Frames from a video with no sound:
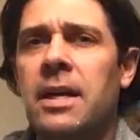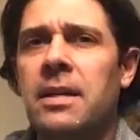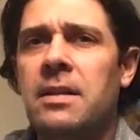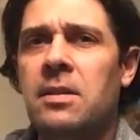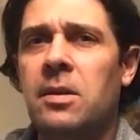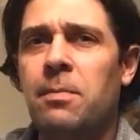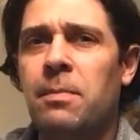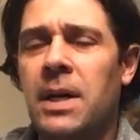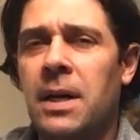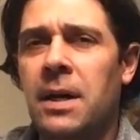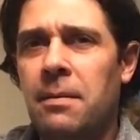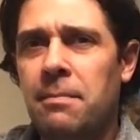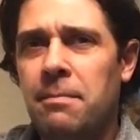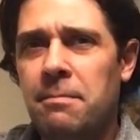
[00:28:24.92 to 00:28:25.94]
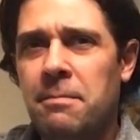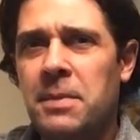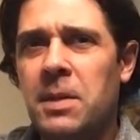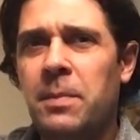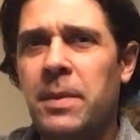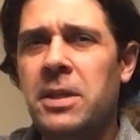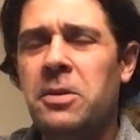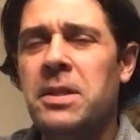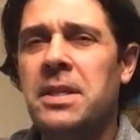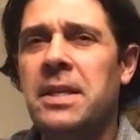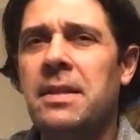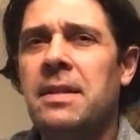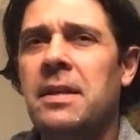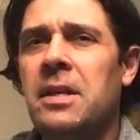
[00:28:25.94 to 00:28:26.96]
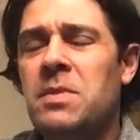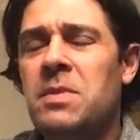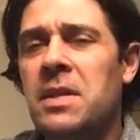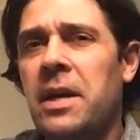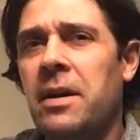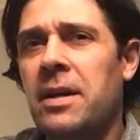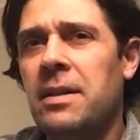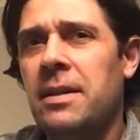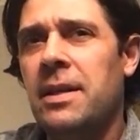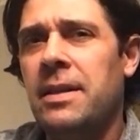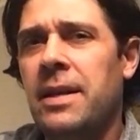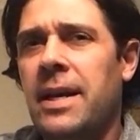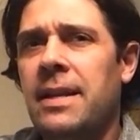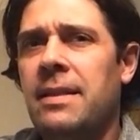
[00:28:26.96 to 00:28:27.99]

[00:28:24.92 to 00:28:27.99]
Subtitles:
on some interesting themes there, and